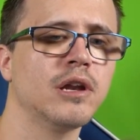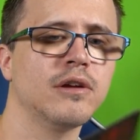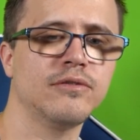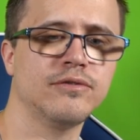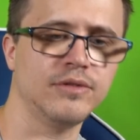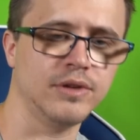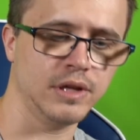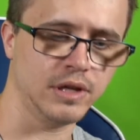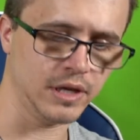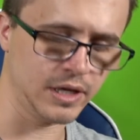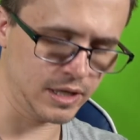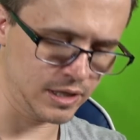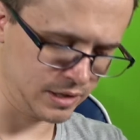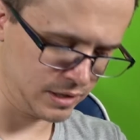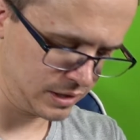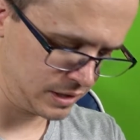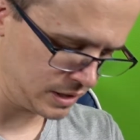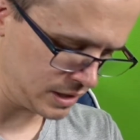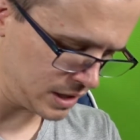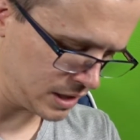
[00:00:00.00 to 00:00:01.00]
of
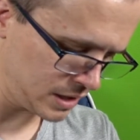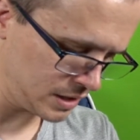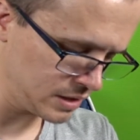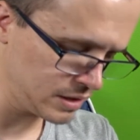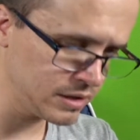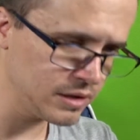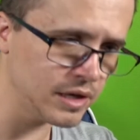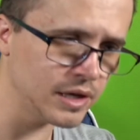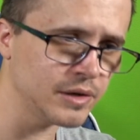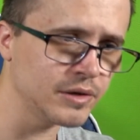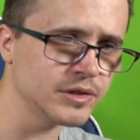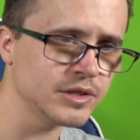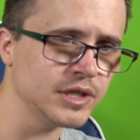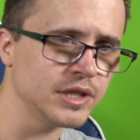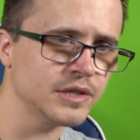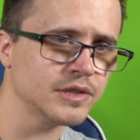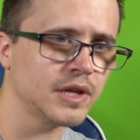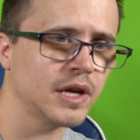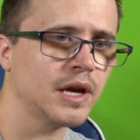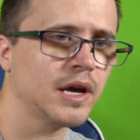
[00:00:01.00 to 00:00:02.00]
young energy,
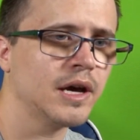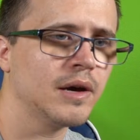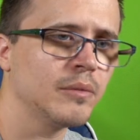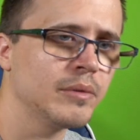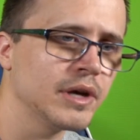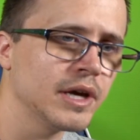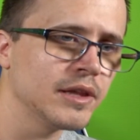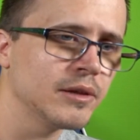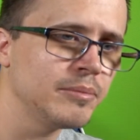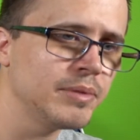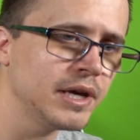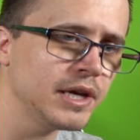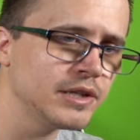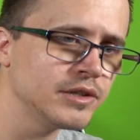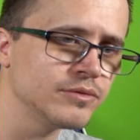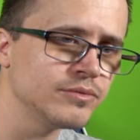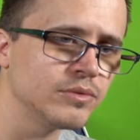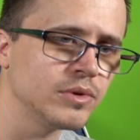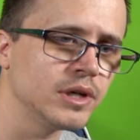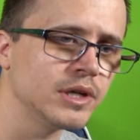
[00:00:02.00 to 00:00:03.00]
because we got the Page
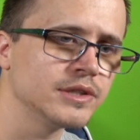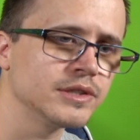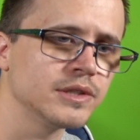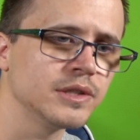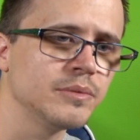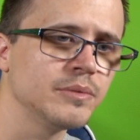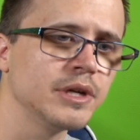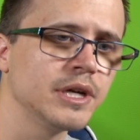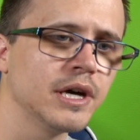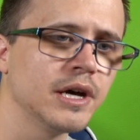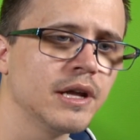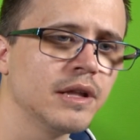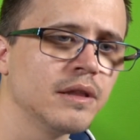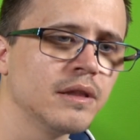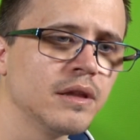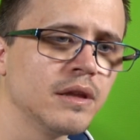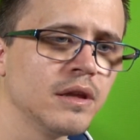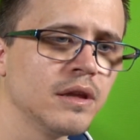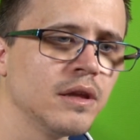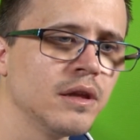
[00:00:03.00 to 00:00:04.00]
of Wands, and then we got
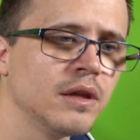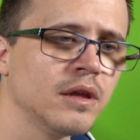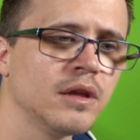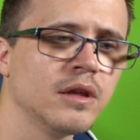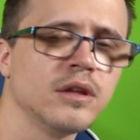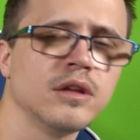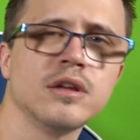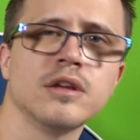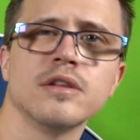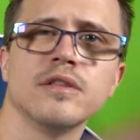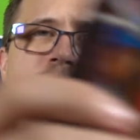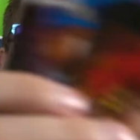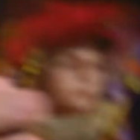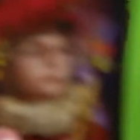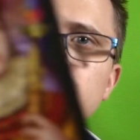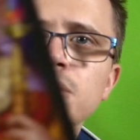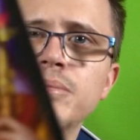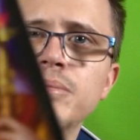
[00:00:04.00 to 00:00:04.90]
the